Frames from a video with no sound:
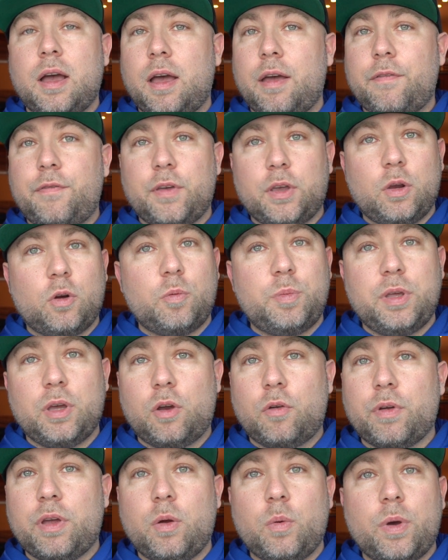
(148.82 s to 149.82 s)
I figured it would be a
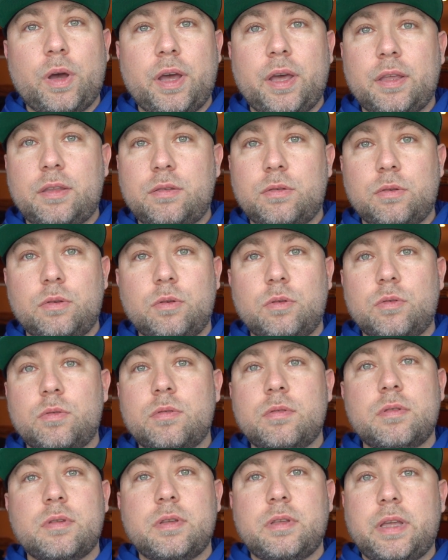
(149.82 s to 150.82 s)
great way to
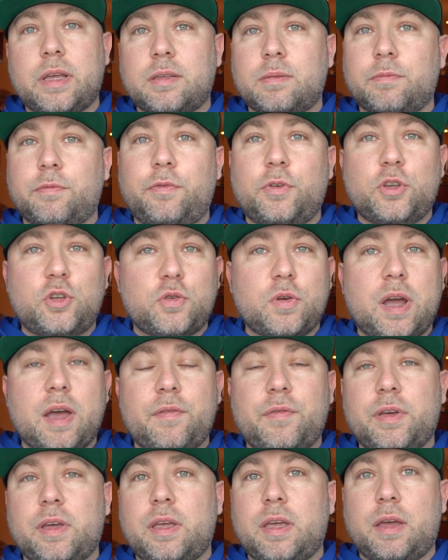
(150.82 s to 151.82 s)
get some foot
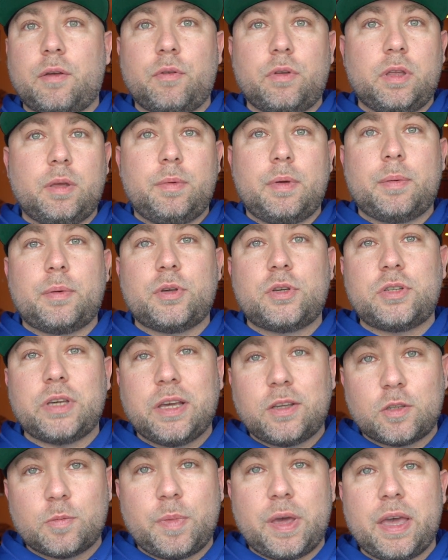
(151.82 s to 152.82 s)
traffic and really be able to
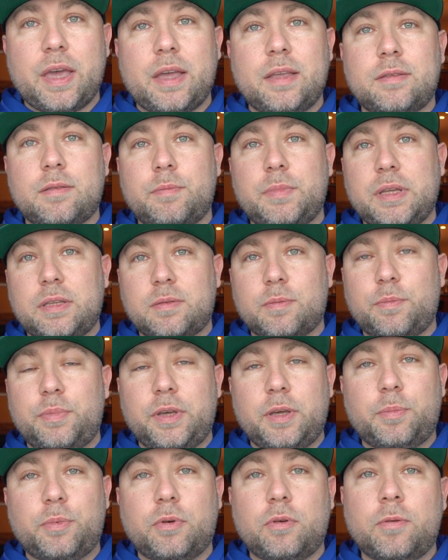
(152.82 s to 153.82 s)
shake some hands and meet some
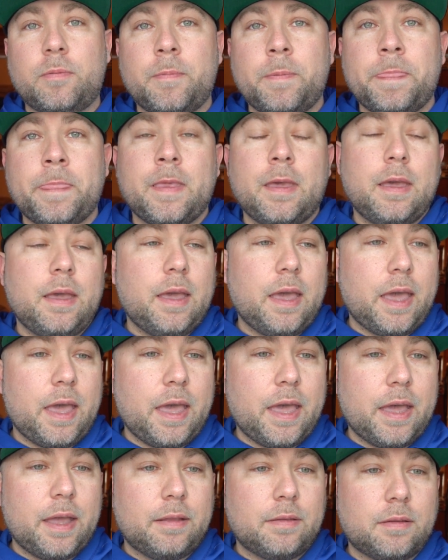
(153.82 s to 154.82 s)
people,
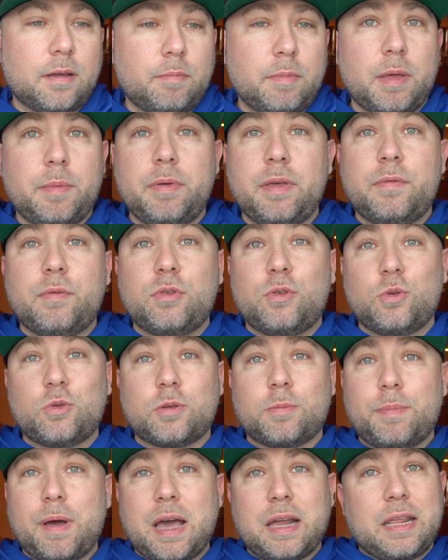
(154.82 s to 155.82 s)
and maybe even do
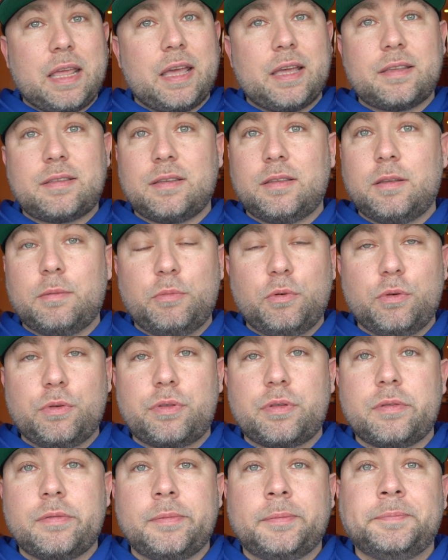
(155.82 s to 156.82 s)
some podcasts in the
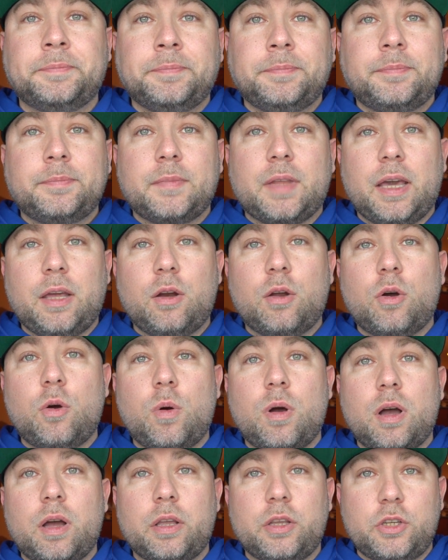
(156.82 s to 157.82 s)
booth. I know
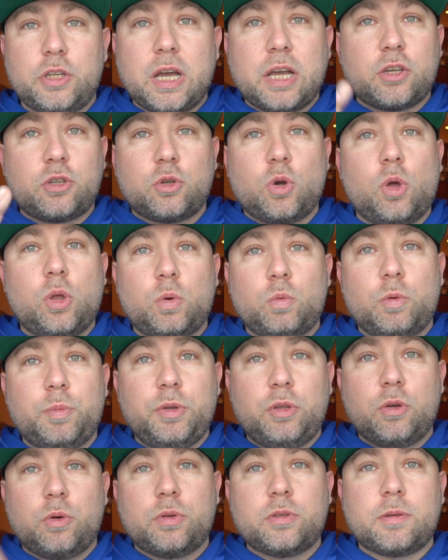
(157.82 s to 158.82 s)
Josh Zolan will
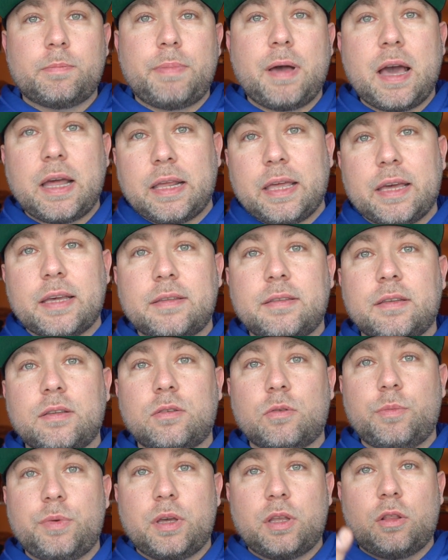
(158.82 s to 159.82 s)
be doing some podcasting,
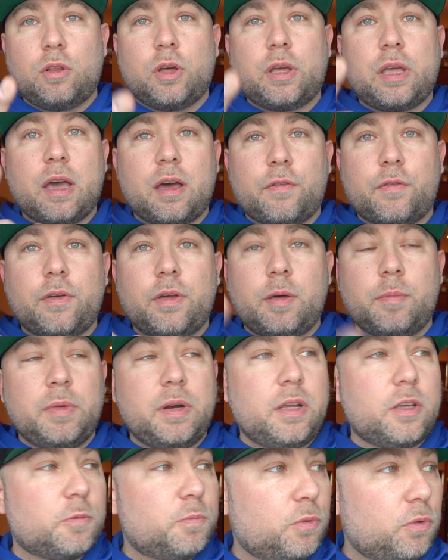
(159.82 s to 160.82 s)
so be on the lookout for him in
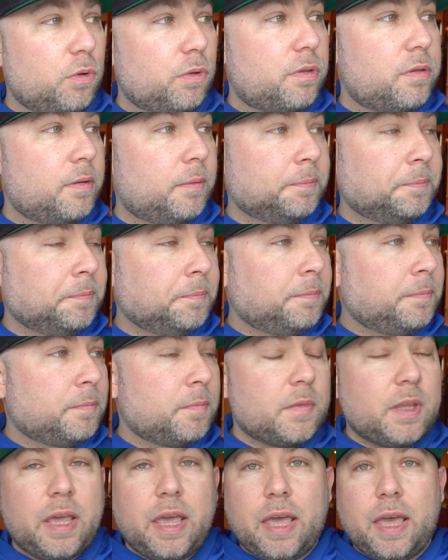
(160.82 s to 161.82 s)
his booth.
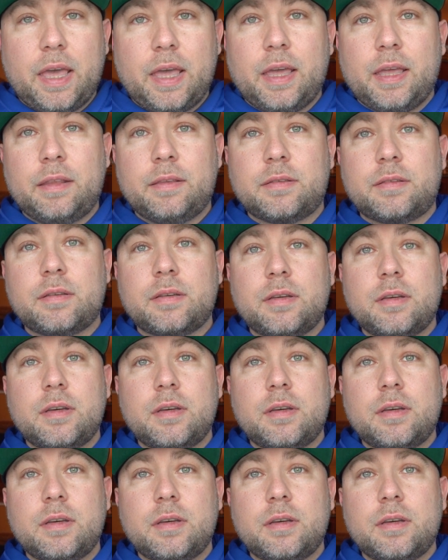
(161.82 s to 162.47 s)
And